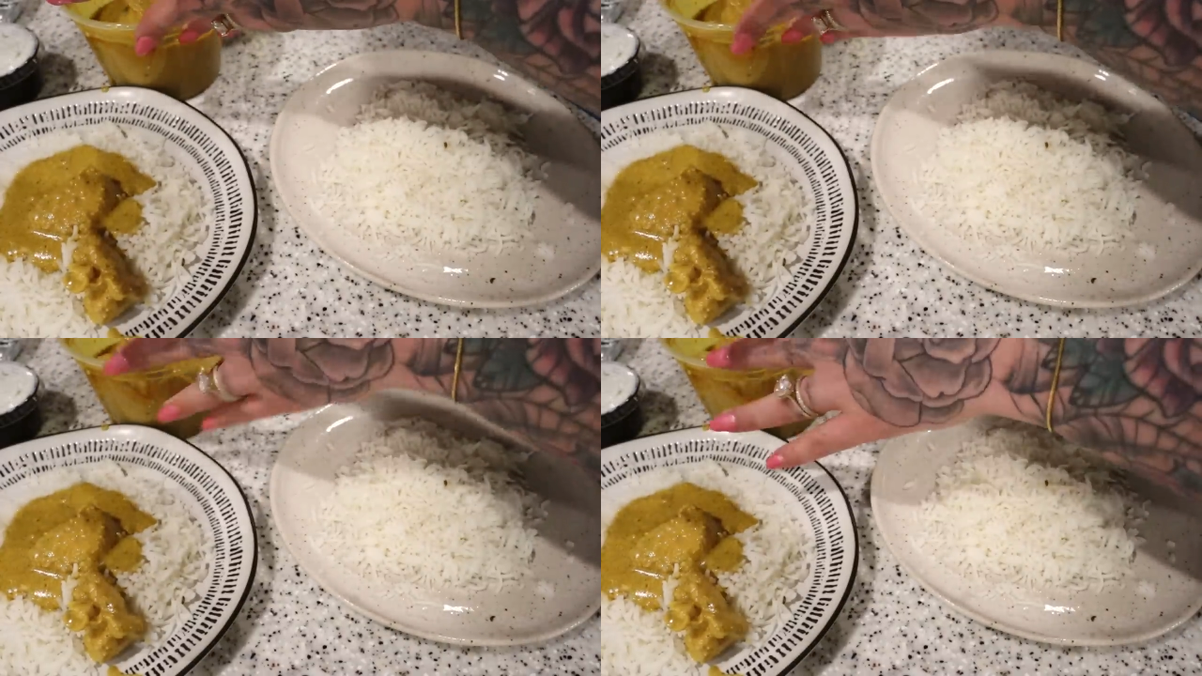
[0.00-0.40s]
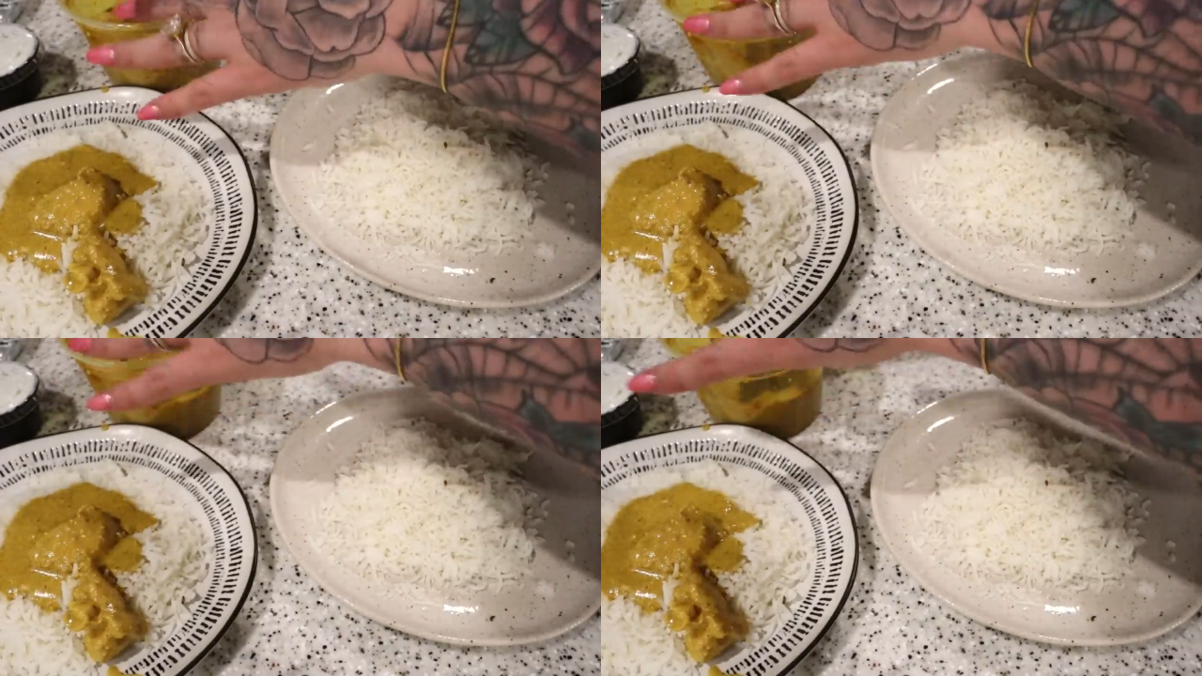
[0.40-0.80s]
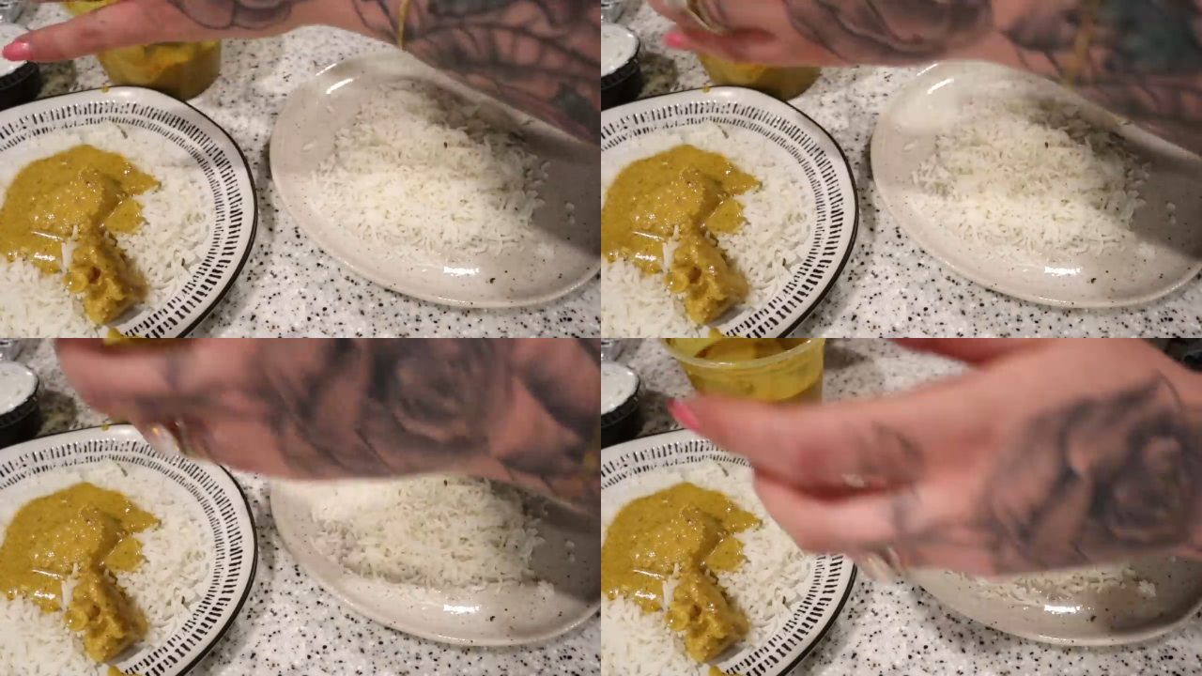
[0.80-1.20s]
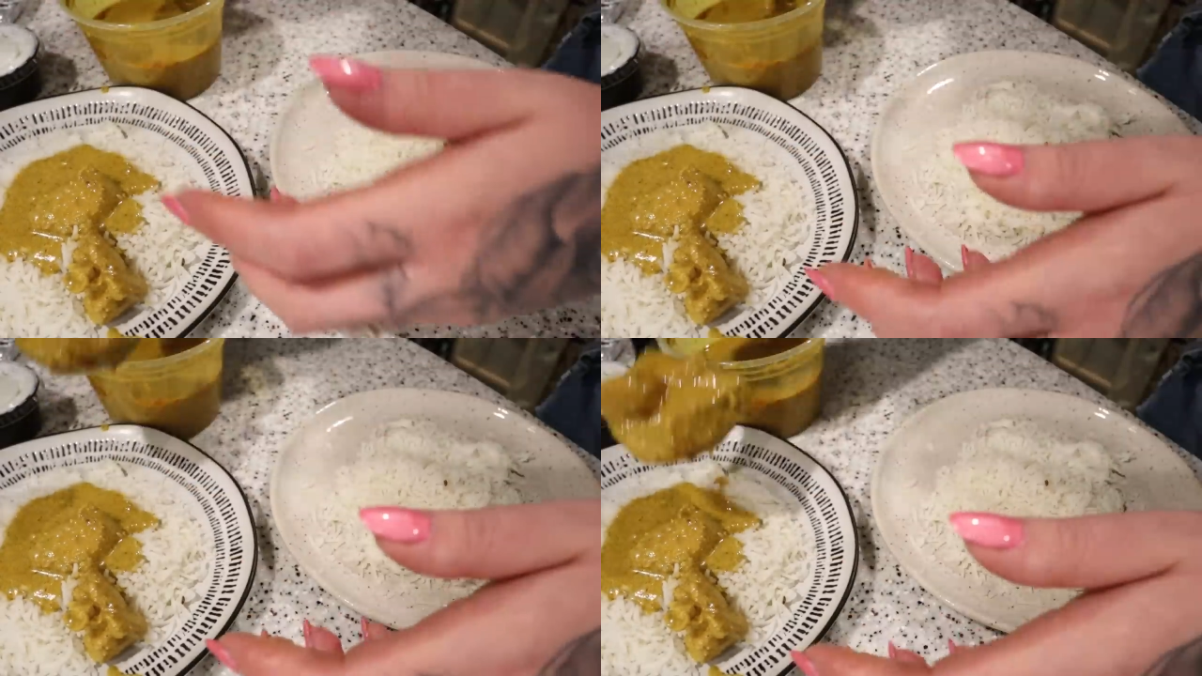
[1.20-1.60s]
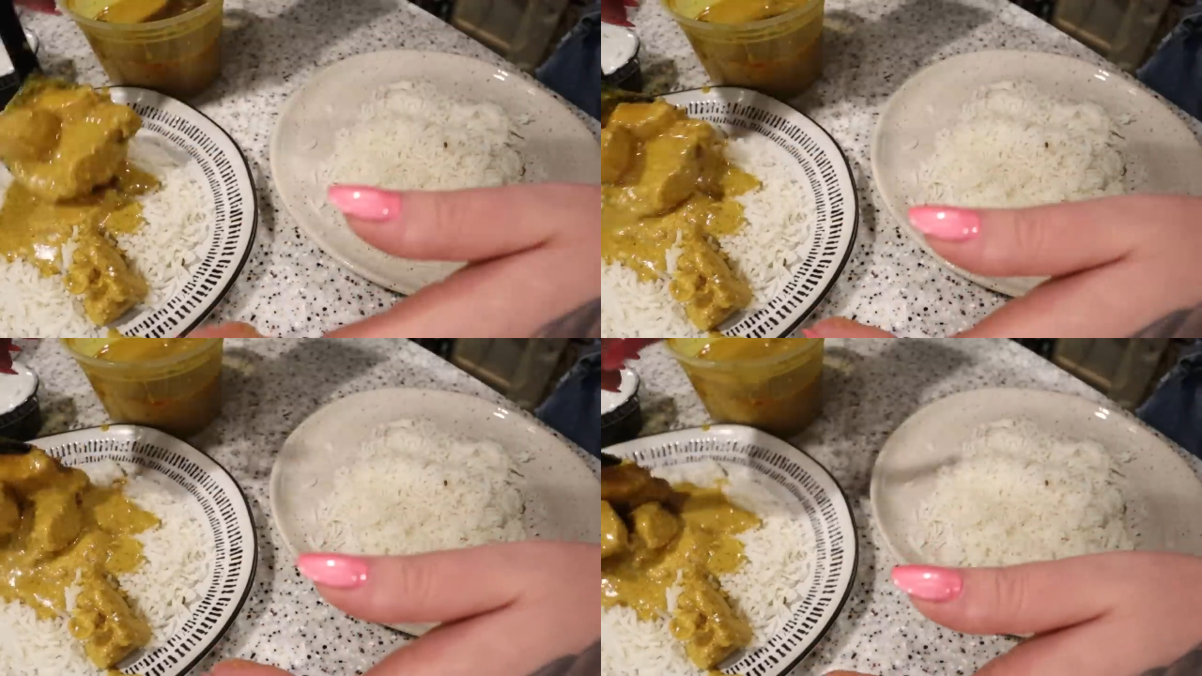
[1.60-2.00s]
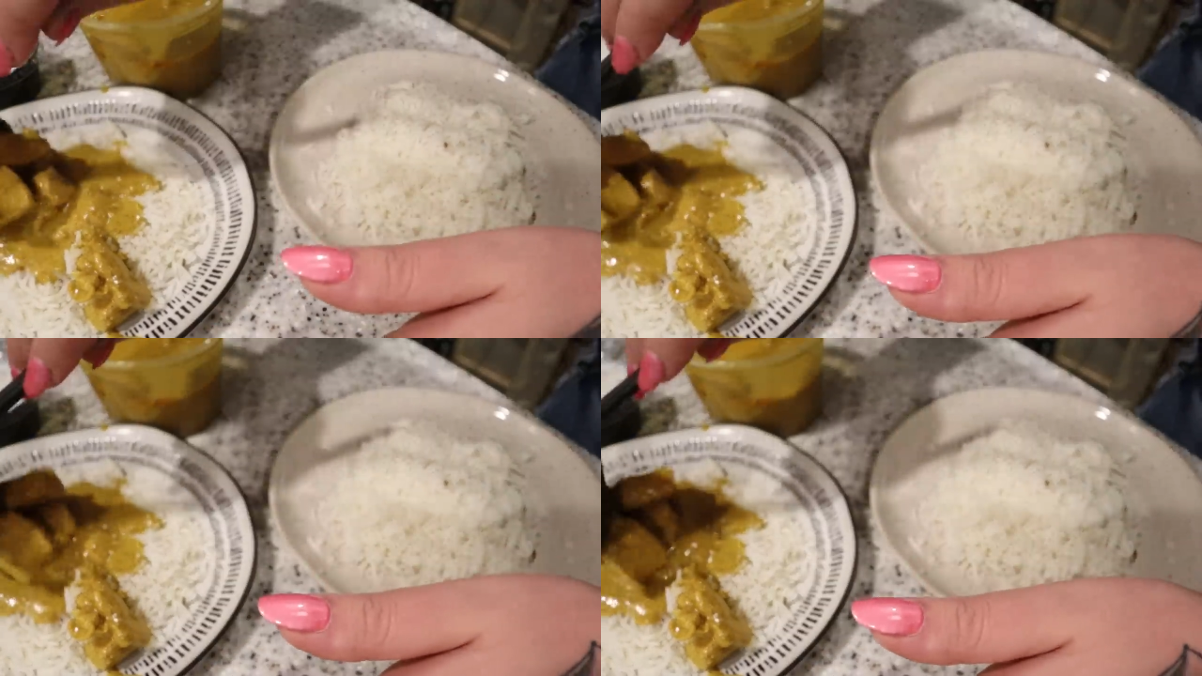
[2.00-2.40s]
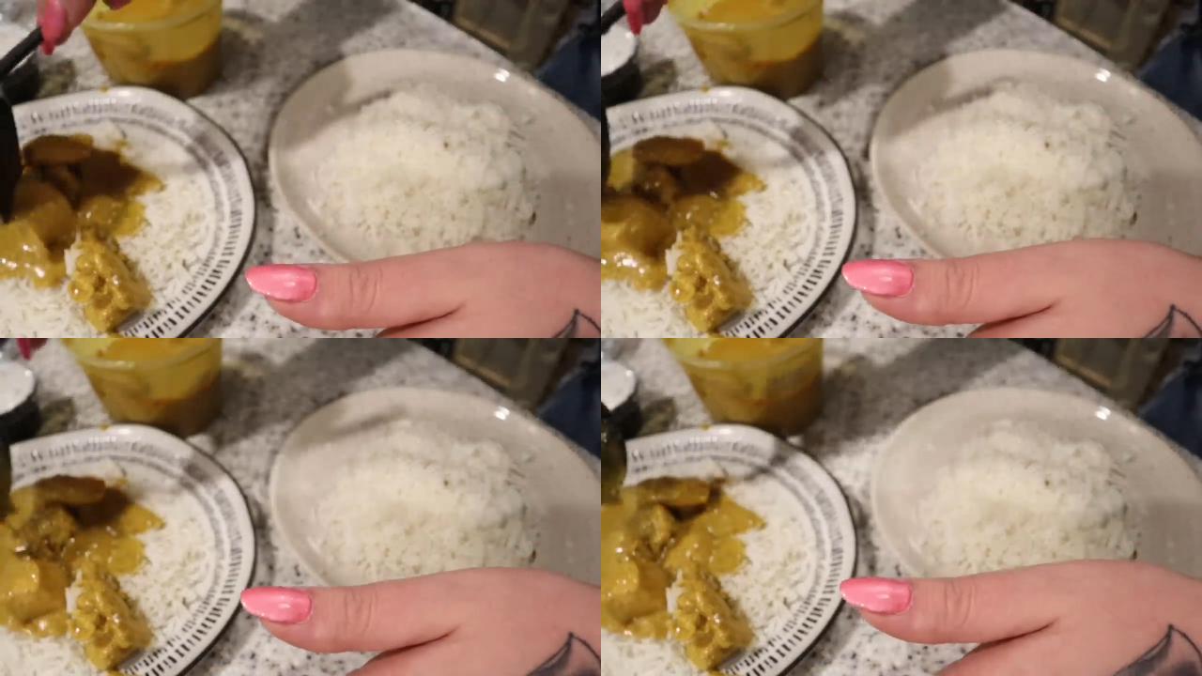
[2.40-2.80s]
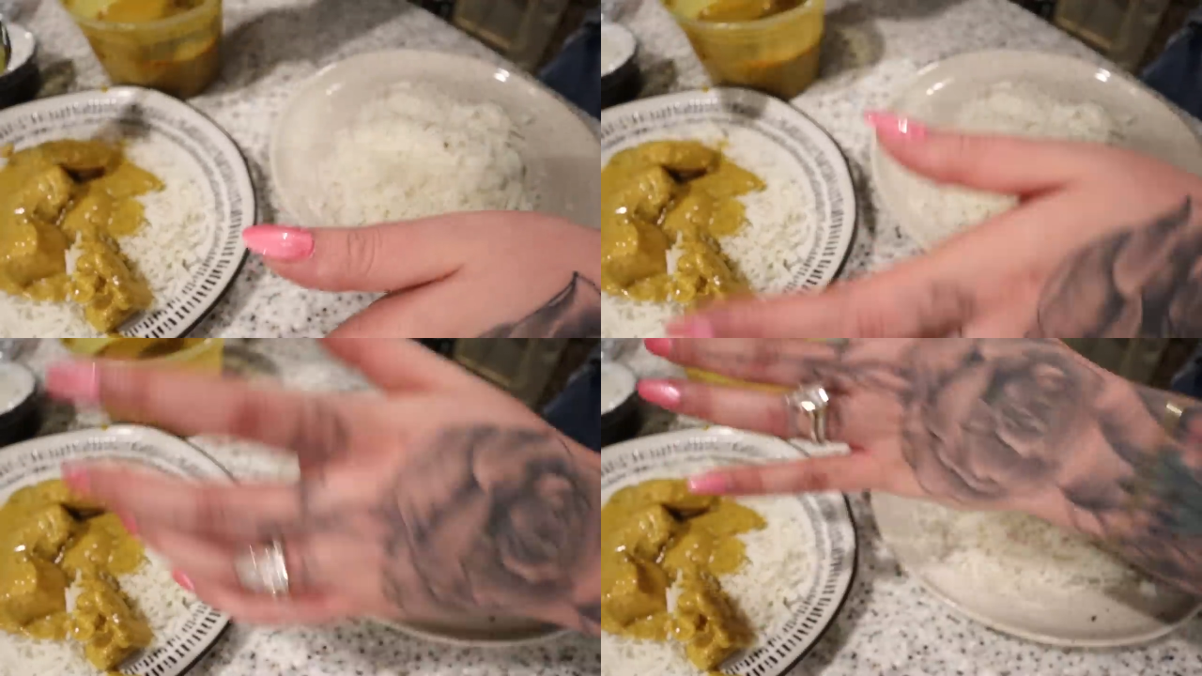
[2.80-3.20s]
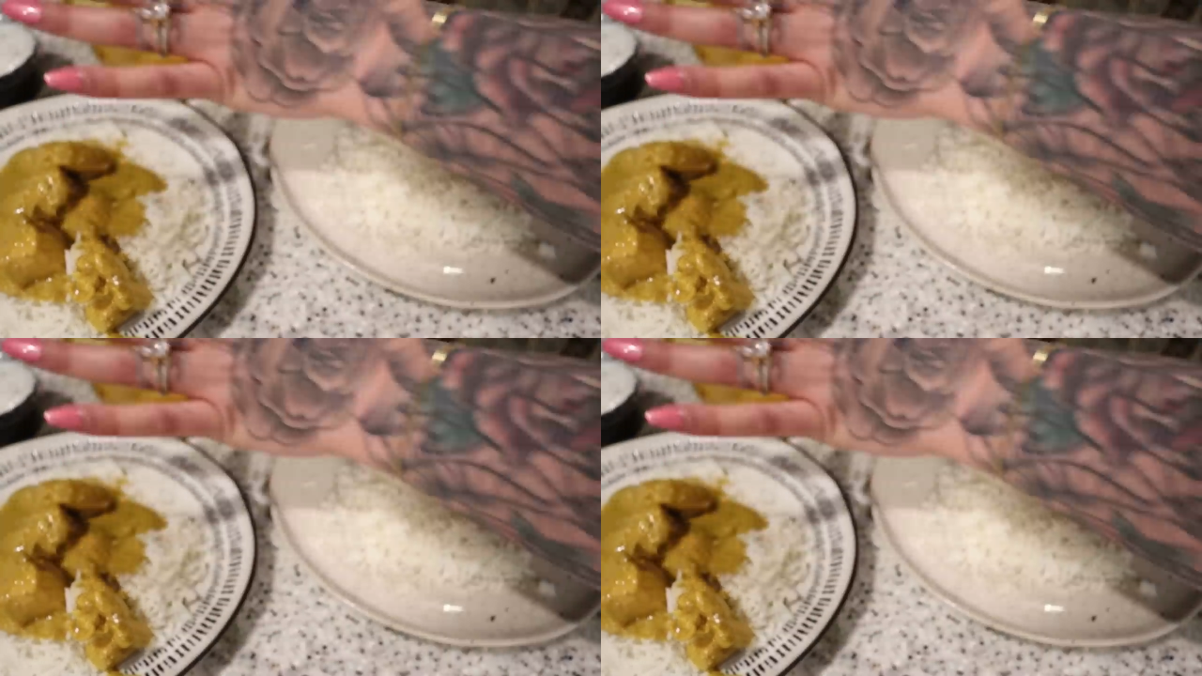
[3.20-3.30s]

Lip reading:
Nobody's mouth can be seen.